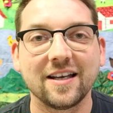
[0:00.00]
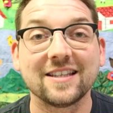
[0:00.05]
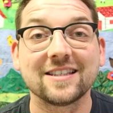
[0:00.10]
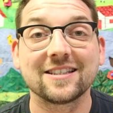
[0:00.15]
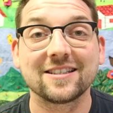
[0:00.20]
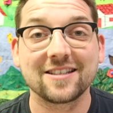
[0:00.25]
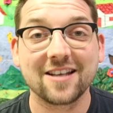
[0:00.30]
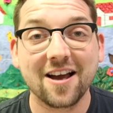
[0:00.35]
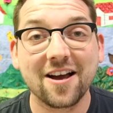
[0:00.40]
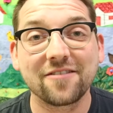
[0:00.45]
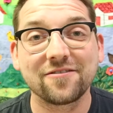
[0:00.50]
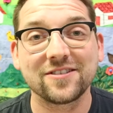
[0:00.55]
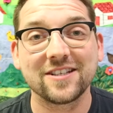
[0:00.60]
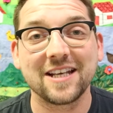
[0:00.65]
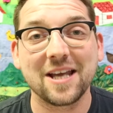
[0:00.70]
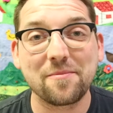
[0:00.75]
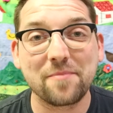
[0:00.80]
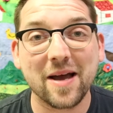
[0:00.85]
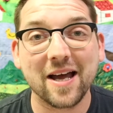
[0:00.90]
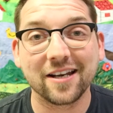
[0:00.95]
It's tough to
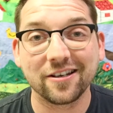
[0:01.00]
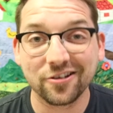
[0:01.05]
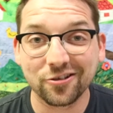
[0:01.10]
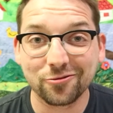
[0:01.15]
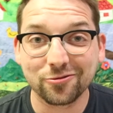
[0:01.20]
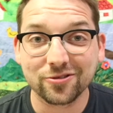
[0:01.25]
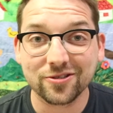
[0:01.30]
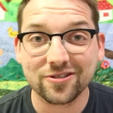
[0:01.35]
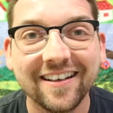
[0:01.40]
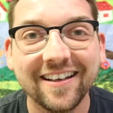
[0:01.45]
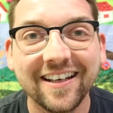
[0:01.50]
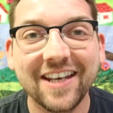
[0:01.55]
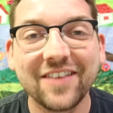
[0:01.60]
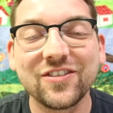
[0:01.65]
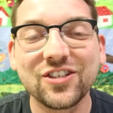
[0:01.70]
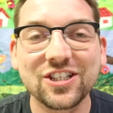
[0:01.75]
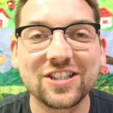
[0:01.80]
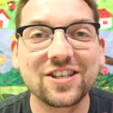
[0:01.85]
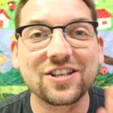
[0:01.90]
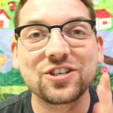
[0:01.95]
get bad news.
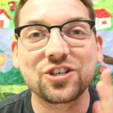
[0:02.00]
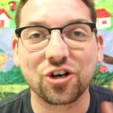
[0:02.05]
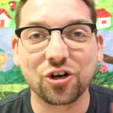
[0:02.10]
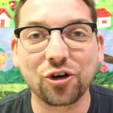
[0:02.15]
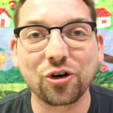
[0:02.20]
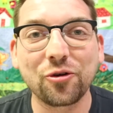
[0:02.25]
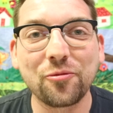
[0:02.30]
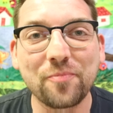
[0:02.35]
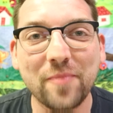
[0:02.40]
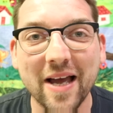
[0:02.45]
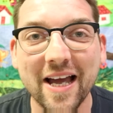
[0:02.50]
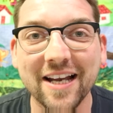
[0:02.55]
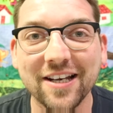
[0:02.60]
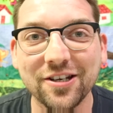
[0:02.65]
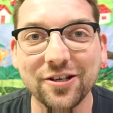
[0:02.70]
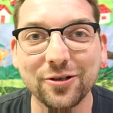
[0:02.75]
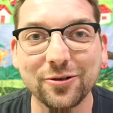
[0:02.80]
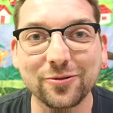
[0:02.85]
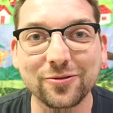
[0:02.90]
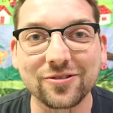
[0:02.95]
Even just the term bad
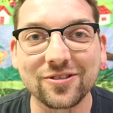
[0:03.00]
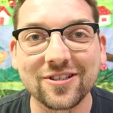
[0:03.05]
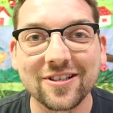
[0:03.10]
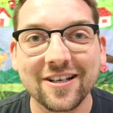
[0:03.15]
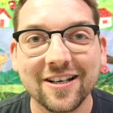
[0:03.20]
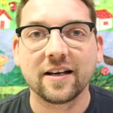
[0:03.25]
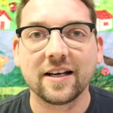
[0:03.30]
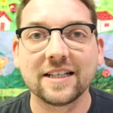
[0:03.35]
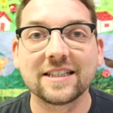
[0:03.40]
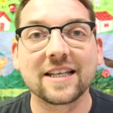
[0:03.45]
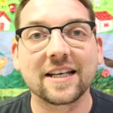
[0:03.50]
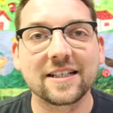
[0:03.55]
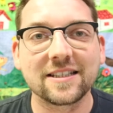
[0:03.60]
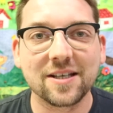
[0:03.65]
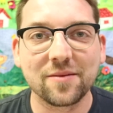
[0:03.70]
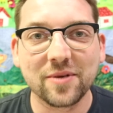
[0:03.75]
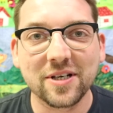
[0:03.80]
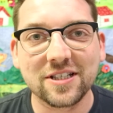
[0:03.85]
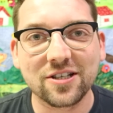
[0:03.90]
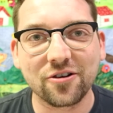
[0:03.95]
news. It's like
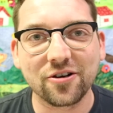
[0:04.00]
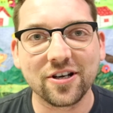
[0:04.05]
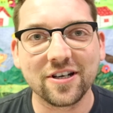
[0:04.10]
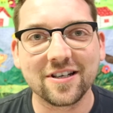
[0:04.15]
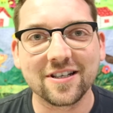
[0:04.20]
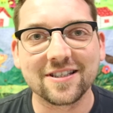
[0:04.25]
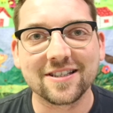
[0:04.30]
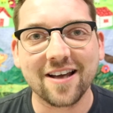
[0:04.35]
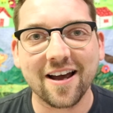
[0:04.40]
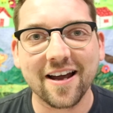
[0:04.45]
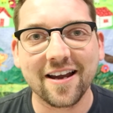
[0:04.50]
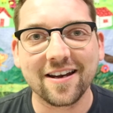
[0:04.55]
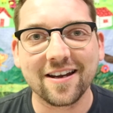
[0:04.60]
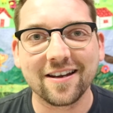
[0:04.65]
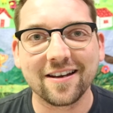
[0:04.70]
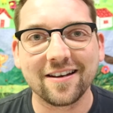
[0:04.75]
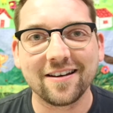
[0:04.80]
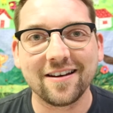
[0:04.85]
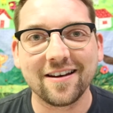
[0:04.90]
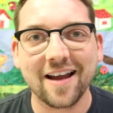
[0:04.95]
somebody's already
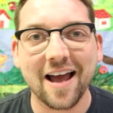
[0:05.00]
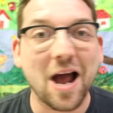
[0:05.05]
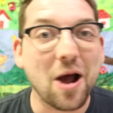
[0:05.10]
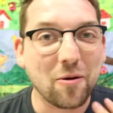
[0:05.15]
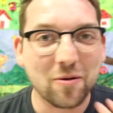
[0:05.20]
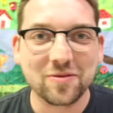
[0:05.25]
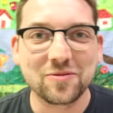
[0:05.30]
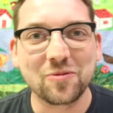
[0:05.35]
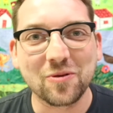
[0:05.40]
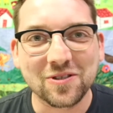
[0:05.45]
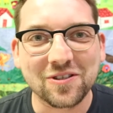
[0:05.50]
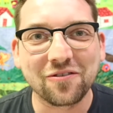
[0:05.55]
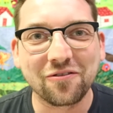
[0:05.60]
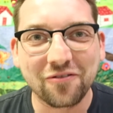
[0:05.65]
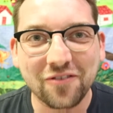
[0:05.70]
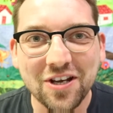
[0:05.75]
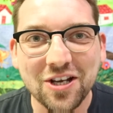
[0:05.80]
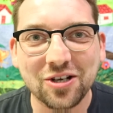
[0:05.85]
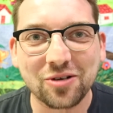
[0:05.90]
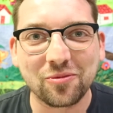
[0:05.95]
decided how I'm supposed to
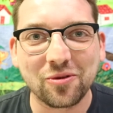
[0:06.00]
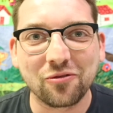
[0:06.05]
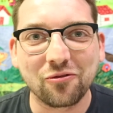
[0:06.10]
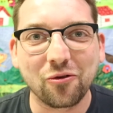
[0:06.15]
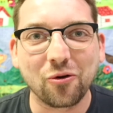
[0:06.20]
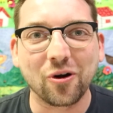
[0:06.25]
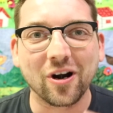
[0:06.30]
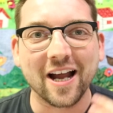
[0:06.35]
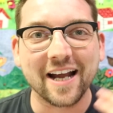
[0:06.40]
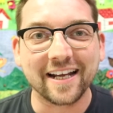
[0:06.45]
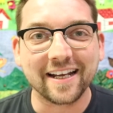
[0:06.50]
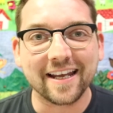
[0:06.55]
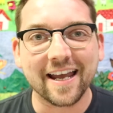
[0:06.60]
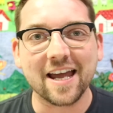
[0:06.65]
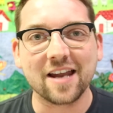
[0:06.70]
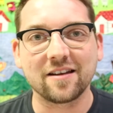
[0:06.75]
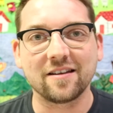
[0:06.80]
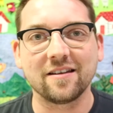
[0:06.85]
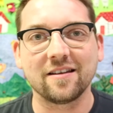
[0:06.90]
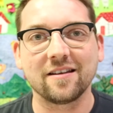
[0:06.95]
feel before I
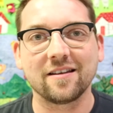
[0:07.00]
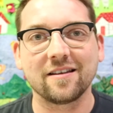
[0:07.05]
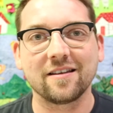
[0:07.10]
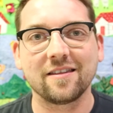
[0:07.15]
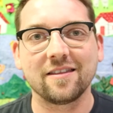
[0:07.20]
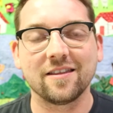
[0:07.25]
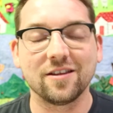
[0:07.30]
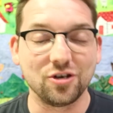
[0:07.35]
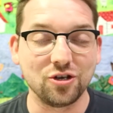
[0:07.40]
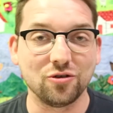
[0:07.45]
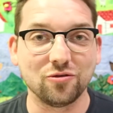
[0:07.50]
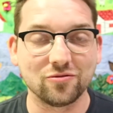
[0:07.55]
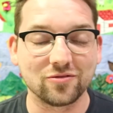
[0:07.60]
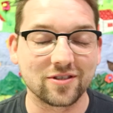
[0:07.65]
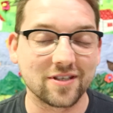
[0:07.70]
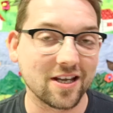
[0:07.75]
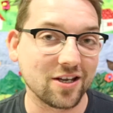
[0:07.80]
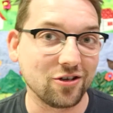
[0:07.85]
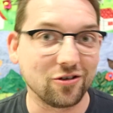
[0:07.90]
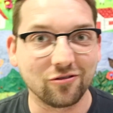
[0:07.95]
get the
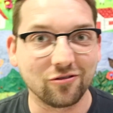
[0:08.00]
news that